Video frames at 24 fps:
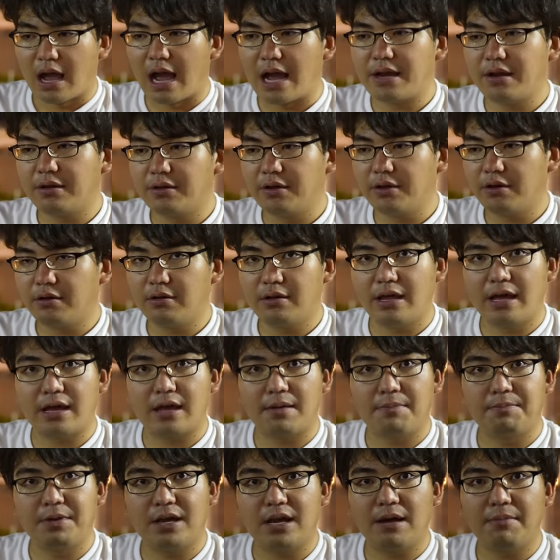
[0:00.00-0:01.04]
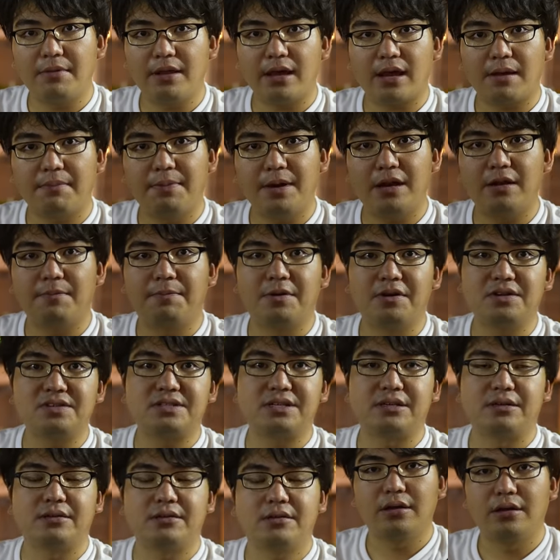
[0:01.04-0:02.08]
I don't know, like a, become like a better
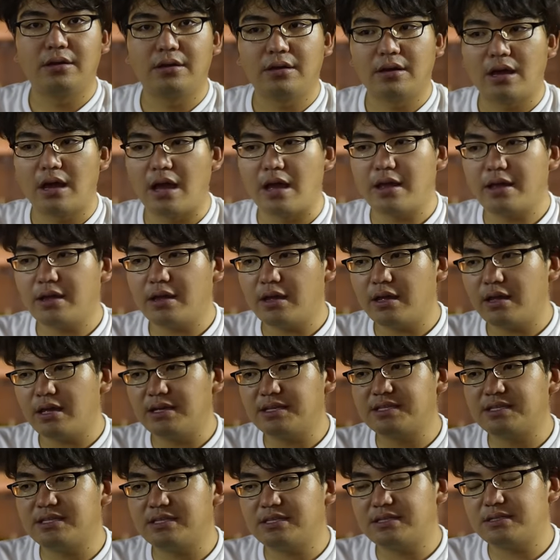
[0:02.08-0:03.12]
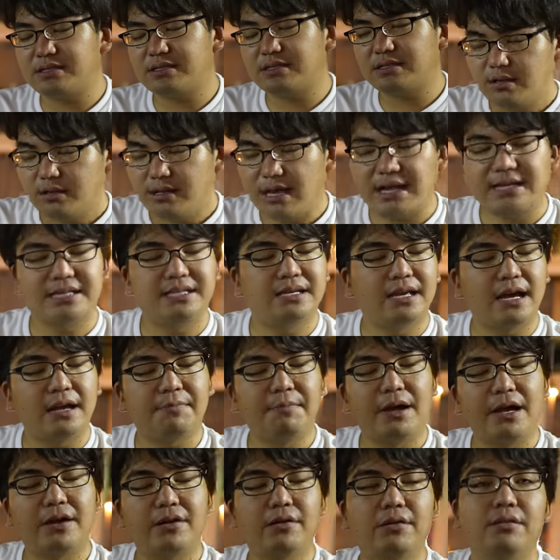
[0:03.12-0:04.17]
person. That's awesome. I, it's, that's like
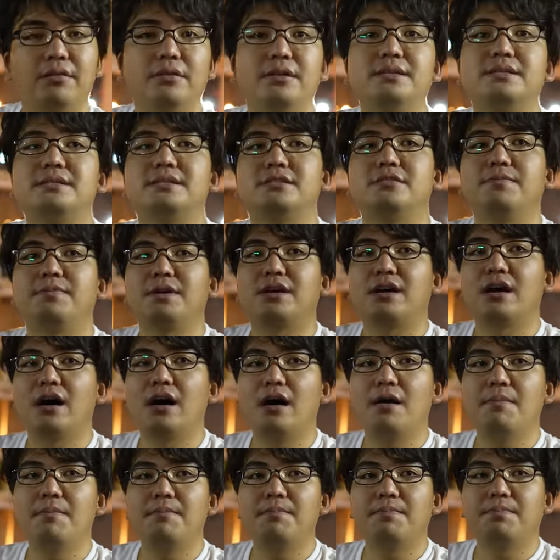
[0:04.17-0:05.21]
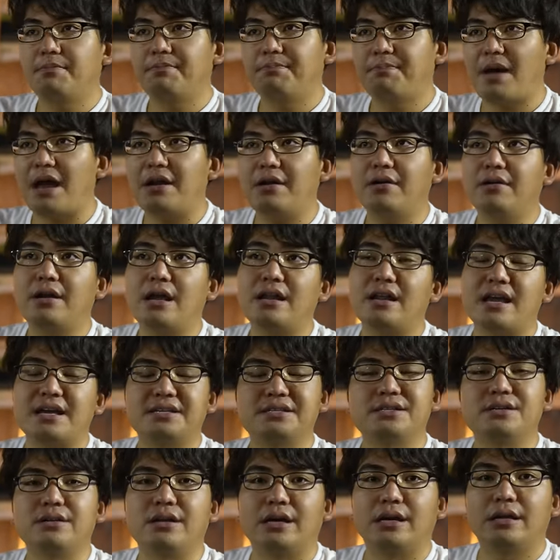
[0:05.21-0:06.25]
my goal. It's to become better than
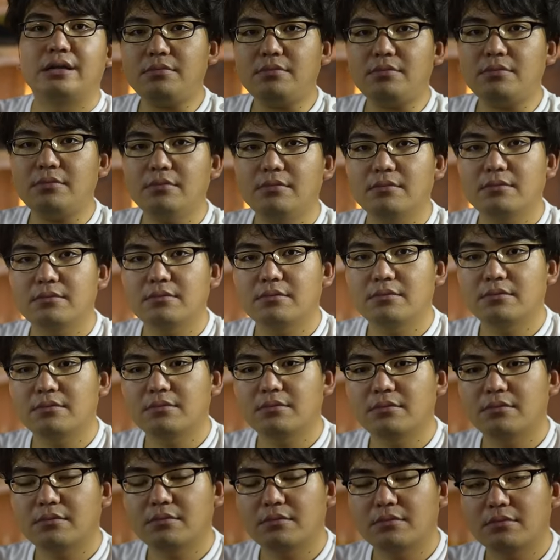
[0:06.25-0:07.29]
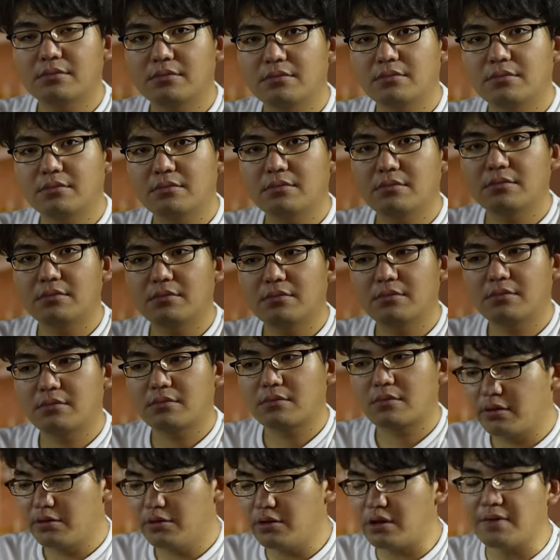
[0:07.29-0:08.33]
yesterday. And where can people follow your
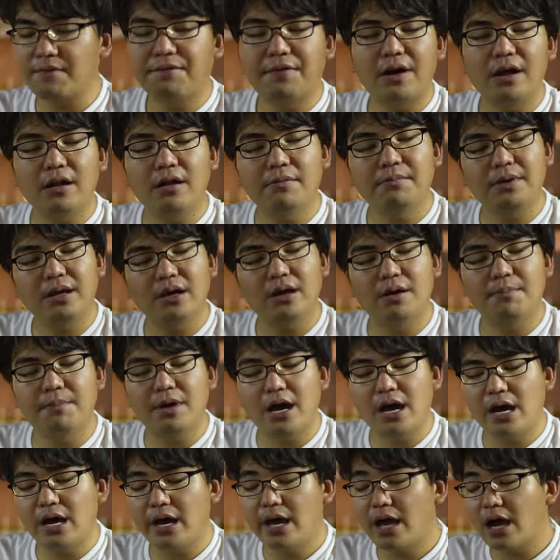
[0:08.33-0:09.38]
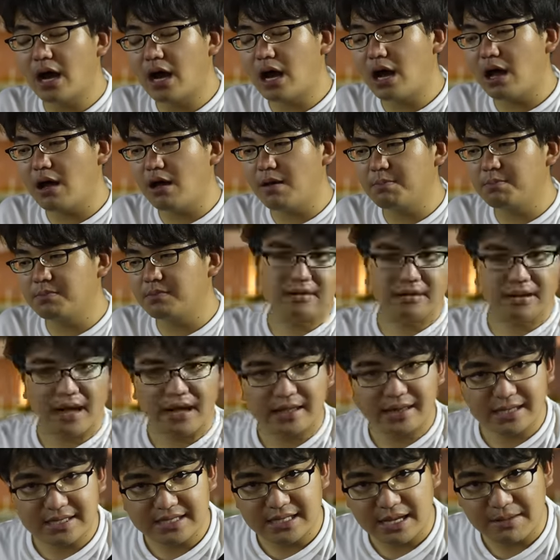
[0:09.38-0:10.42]
journey? You can follow me on my, um,
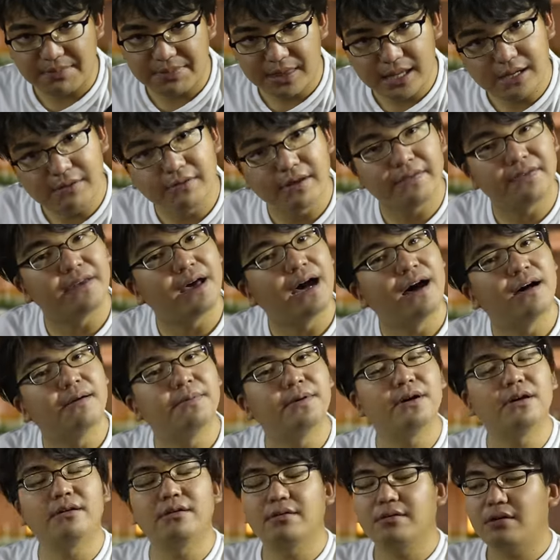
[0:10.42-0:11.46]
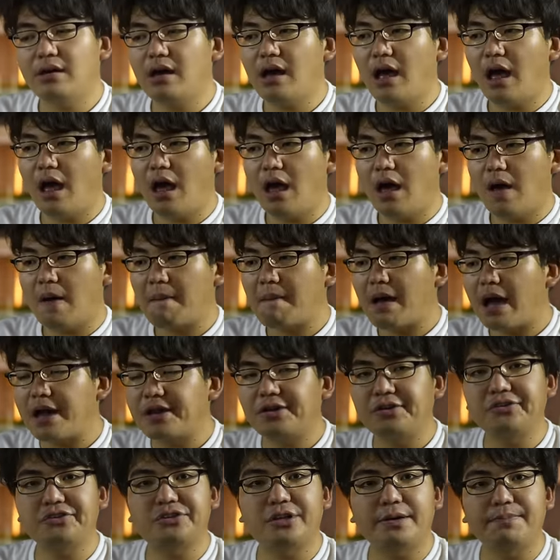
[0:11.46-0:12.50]
like the same thing with Albo. Uh, I
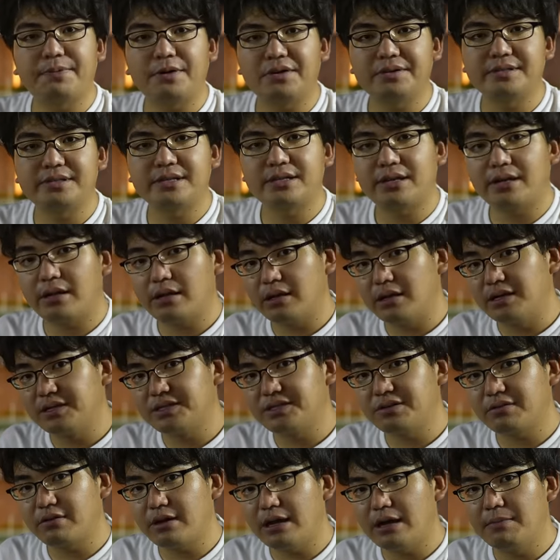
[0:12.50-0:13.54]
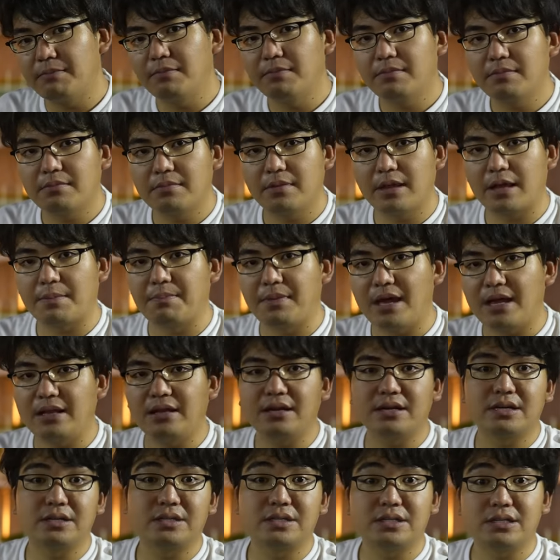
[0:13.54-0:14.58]
usually post it on Instagram, like mainly
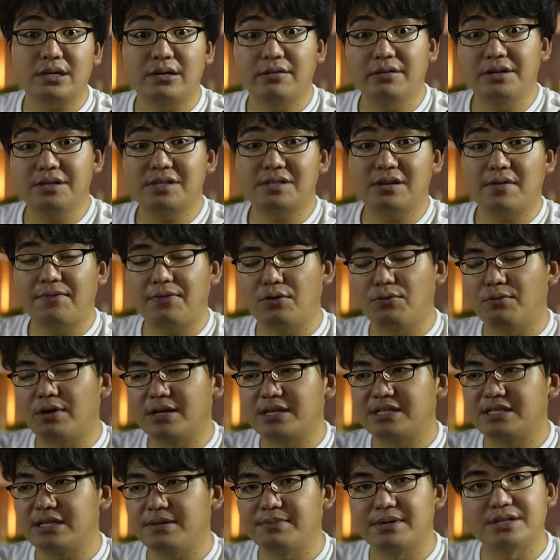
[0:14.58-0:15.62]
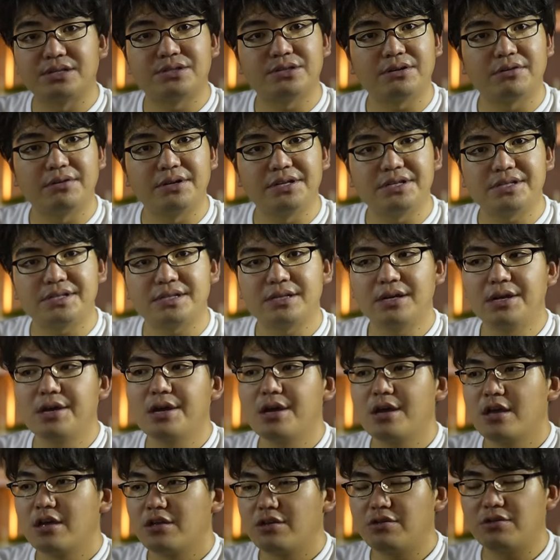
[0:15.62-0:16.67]
on stories. So if you want to see my stories,
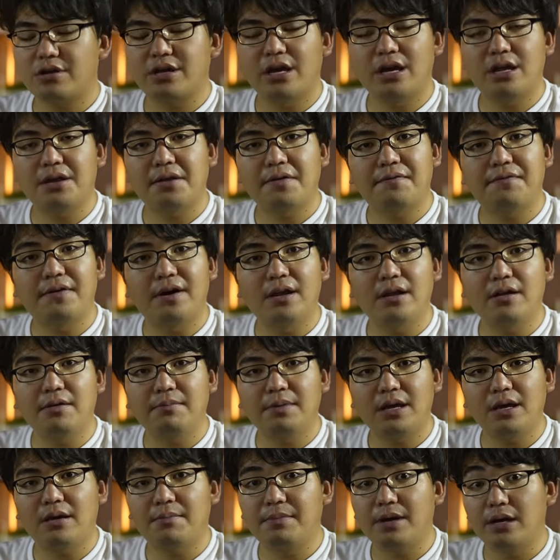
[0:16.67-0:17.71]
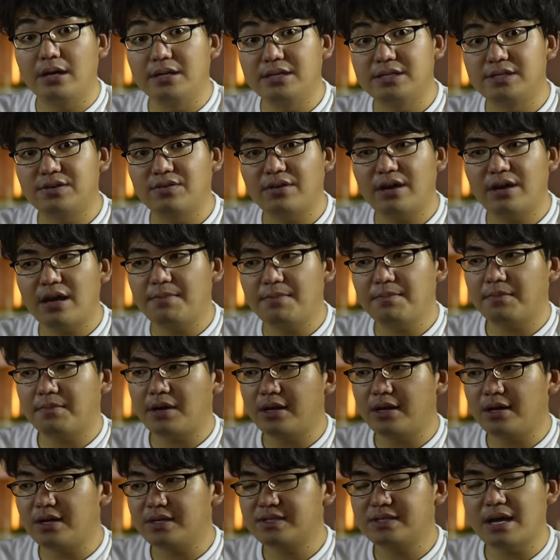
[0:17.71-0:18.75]
you can follow me on my Instagram. But
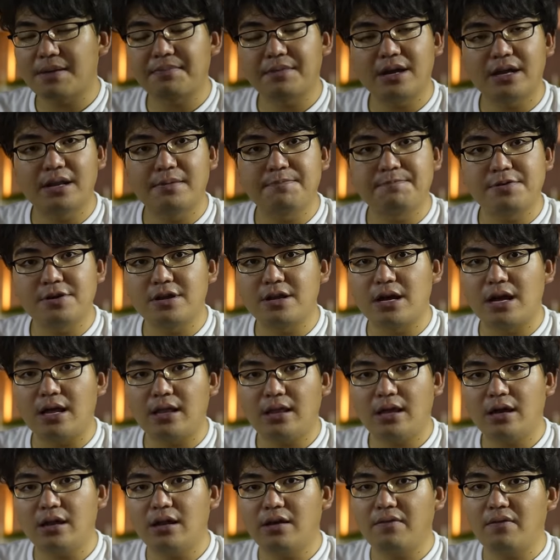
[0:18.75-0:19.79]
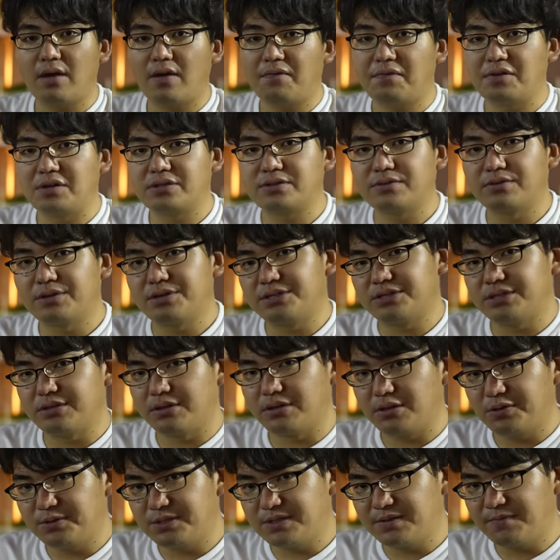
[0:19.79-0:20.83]
also I'm going to put a lot of effort towards to the
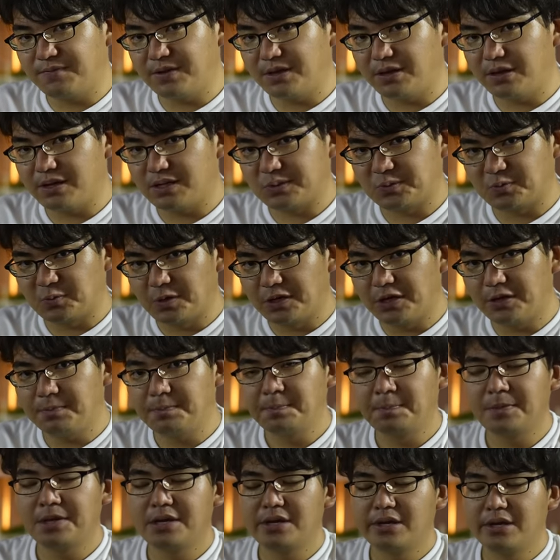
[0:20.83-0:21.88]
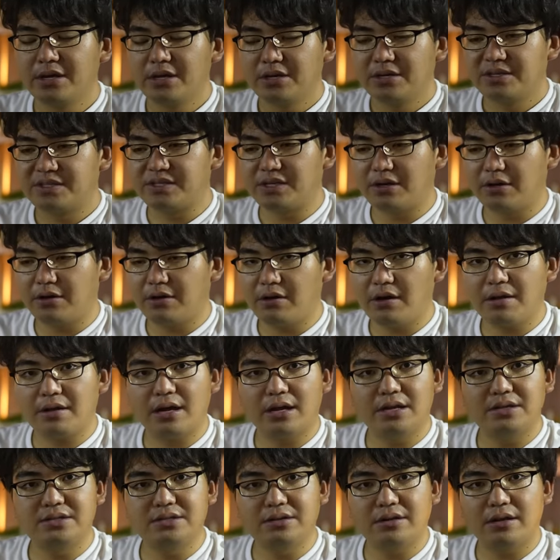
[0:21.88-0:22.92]
YouTube video as well. So I'm
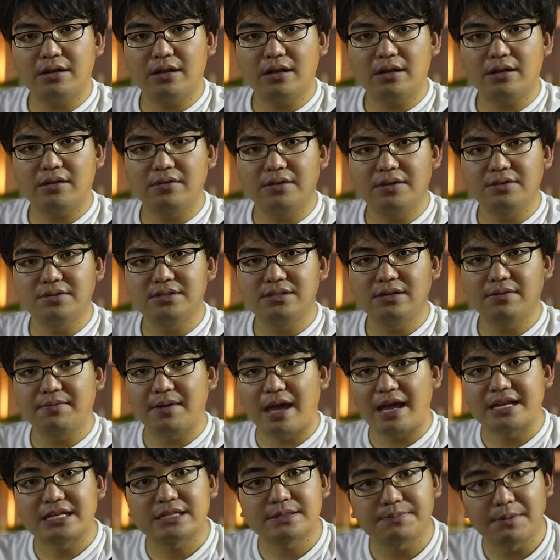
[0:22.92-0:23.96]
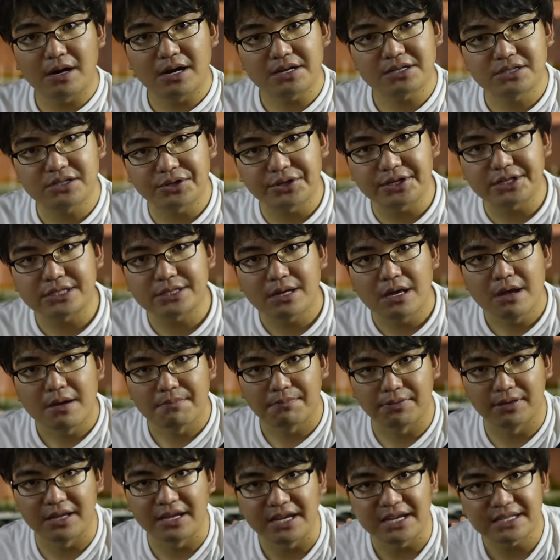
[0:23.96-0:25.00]
gonna do a lot of YouTube, and sponsors,
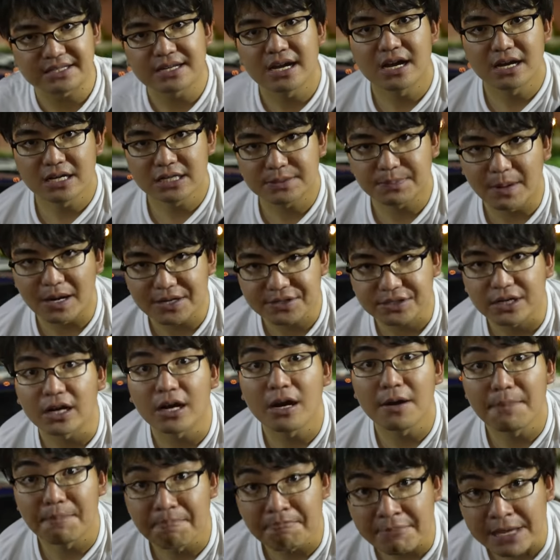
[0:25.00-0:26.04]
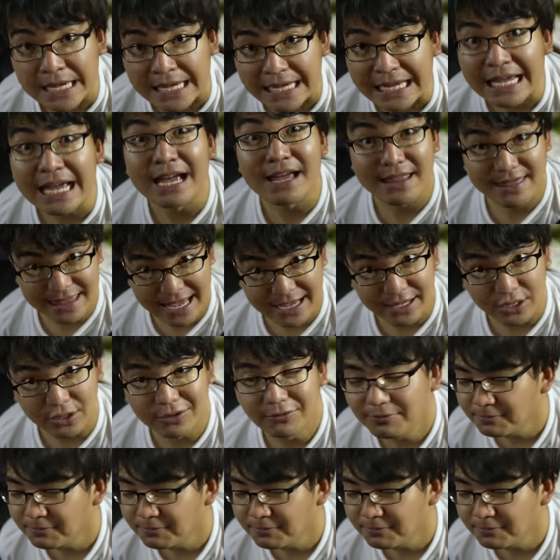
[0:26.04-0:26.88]
please sponsor me. Thank you.